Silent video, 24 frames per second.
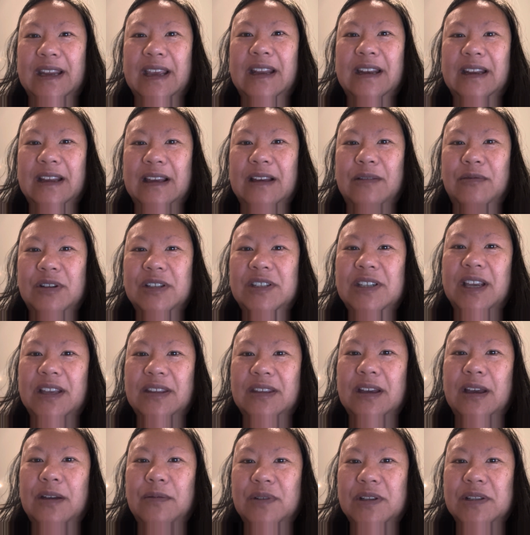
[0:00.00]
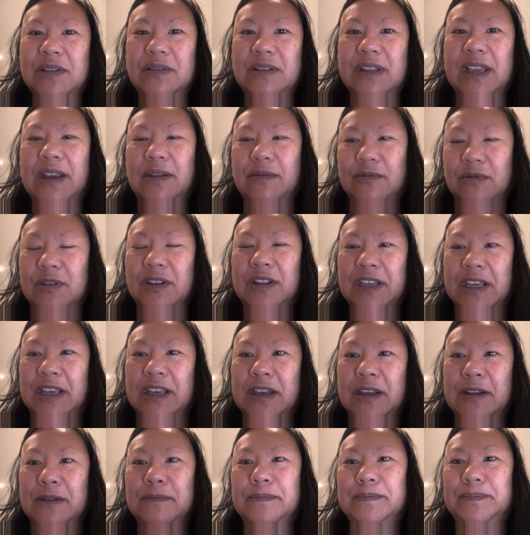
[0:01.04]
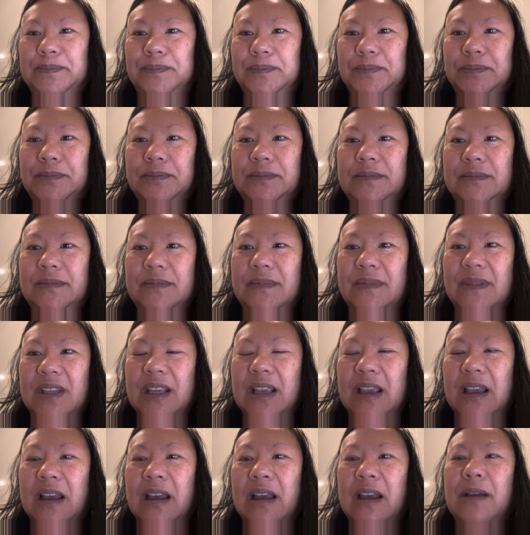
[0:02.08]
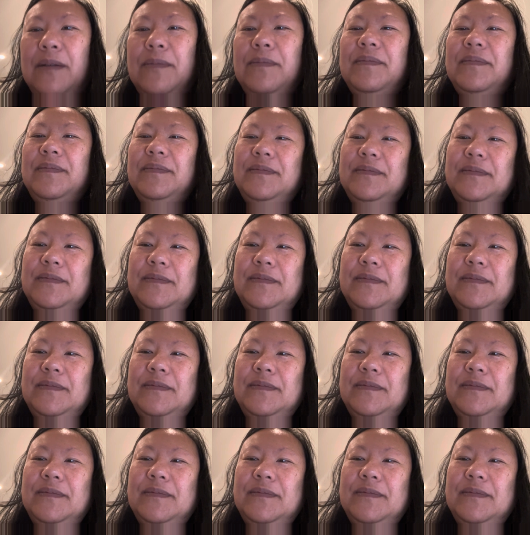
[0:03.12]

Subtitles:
and which I thought was like really good. Um,